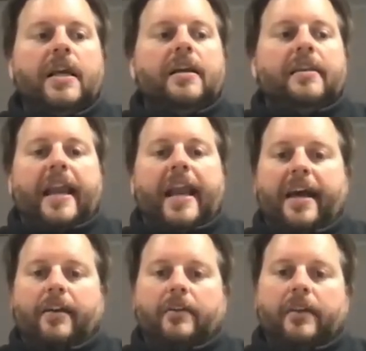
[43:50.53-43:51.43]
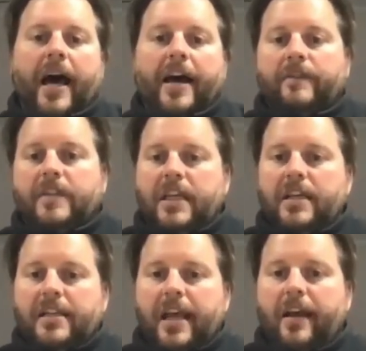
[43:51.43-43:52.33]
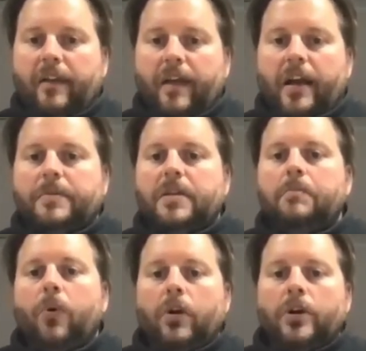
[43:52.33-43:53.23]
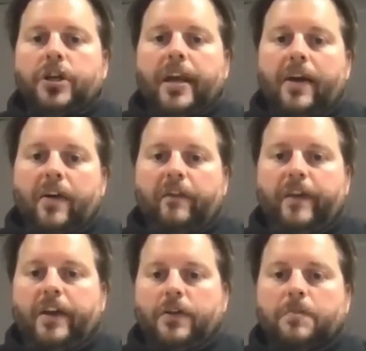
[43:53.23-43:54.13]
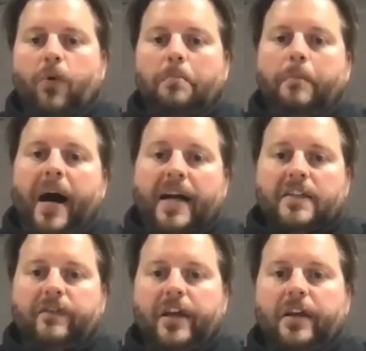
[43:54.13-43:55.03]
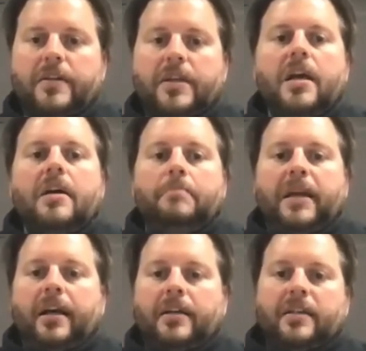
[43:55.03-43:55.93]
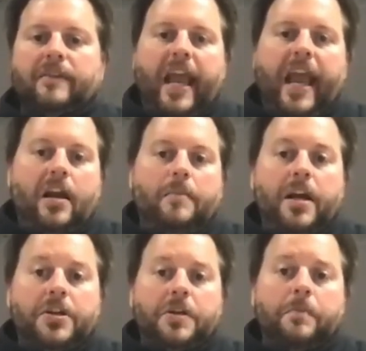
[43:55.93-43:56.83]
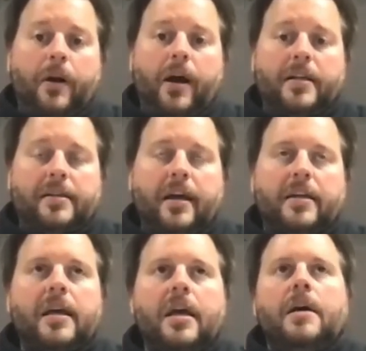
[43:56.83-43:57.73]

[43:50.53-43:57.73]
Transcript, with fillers: that had a lot of detail on them to more generic figures, more box figures because of the animation process.